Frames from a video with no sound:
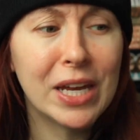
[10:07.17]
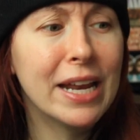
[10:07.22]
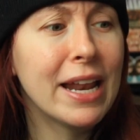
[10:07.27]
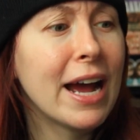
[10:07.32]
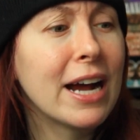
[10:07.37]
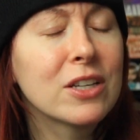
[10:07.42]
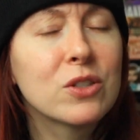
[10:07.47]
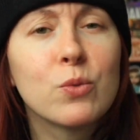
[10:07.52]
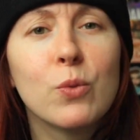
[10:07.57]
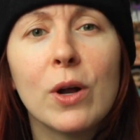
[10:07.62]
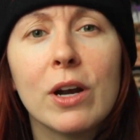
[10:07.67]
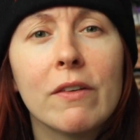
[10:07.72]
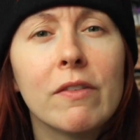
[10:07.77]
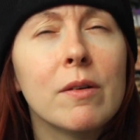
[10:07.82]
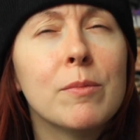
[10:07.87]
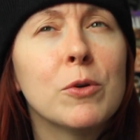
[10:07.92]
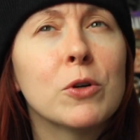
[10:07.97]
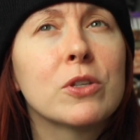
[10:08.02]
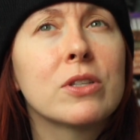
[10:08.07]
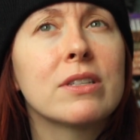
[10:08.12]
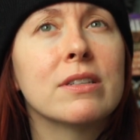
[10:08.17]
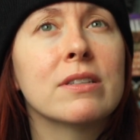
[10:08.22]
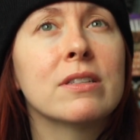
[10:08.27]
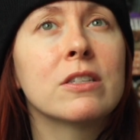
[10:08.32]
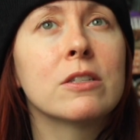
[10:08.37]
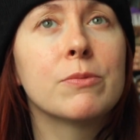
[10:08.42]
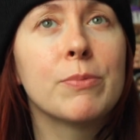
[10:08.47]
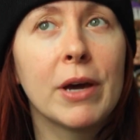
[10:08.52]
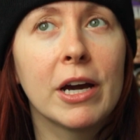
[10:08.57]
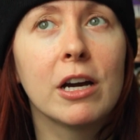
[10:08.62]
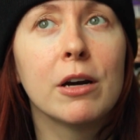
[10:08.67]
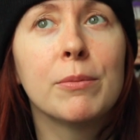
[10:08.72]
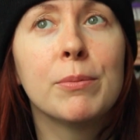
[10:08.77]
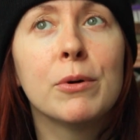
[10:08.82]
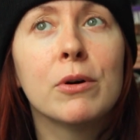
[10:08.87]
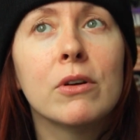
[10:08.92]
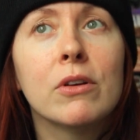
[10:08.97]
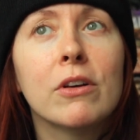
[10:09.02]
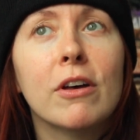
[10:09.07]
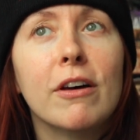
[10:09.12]
It has one of the most
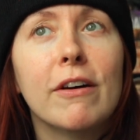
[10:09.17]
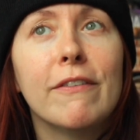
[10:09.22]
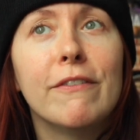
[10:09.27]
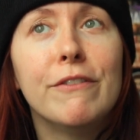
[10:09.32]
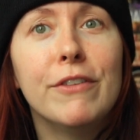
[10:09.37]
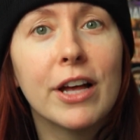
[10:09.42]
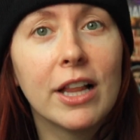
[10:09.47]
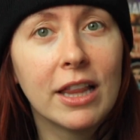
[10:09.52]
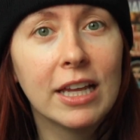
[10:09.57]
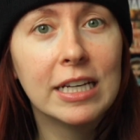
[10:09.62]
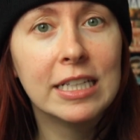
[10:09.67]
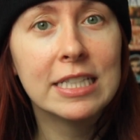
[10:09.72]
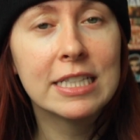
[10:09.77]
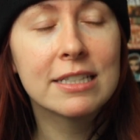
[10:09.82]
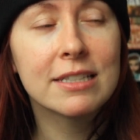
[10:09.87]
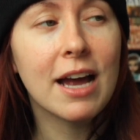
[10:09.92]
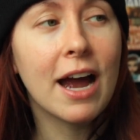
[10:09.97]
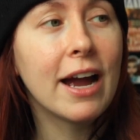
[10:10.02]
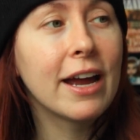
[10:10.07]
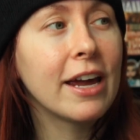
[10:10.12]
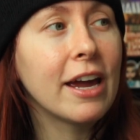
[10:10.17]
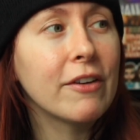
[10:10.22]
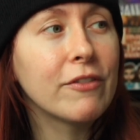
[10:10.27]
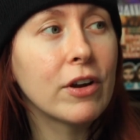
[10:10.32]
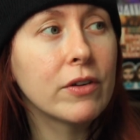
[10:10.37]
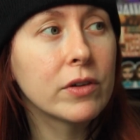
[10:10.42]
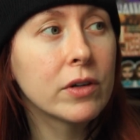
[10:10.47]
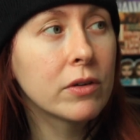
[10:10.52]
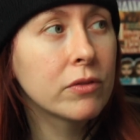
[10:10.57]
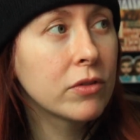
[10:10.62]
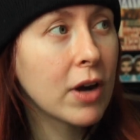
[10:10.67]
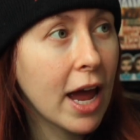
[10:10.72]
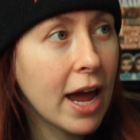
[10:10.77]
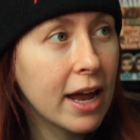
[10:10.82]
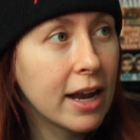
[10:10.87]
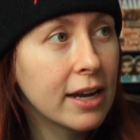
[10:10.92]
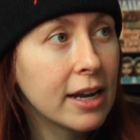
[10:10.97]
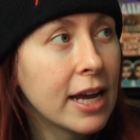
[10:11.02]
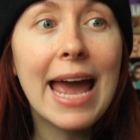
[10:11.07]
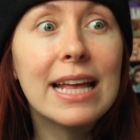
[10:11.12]
despicable villains I have ever
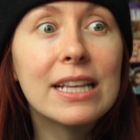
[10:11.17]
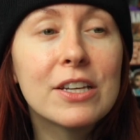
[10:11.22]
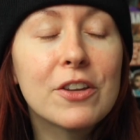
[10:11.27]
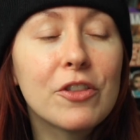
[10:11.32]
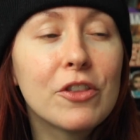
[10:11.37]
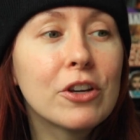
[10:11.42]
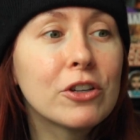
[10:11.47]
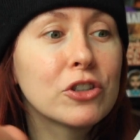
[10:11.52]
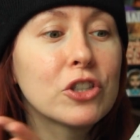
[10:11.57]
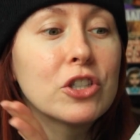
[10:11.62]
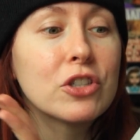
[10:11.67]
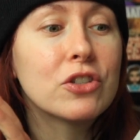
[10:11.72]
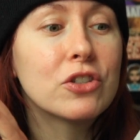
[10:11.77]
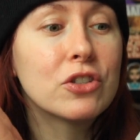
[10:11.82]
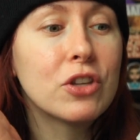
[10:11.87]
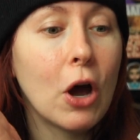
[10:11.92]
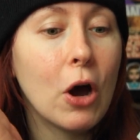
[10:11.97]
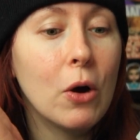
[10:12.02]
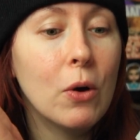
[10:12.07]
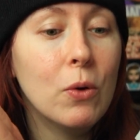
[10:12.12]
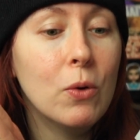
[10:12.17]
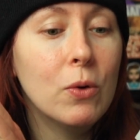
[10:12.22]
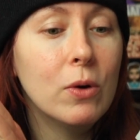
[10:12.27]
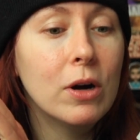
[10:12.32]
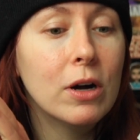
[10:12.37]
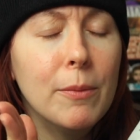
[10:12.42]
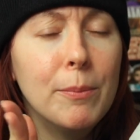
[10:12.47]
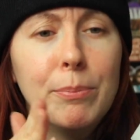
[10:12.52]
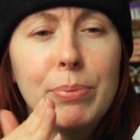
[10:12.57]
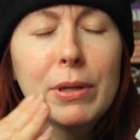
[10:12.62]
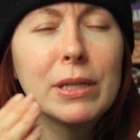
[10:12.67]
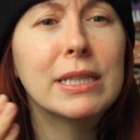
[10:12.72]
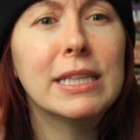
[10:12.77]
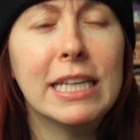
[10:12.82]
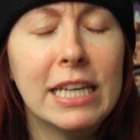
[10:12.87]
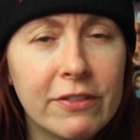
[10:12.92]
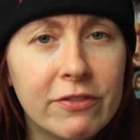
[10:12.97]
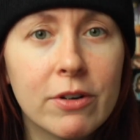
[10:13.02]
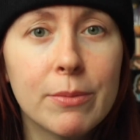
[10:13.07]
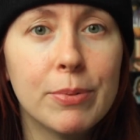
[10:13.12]
read, and they're just so
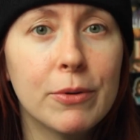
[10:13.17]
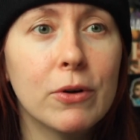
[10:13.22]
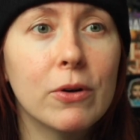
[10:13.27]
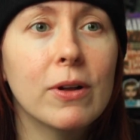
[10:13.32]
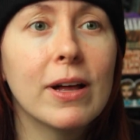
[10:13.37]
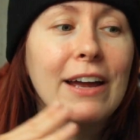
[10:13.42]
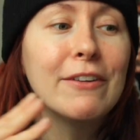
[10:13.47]
believable.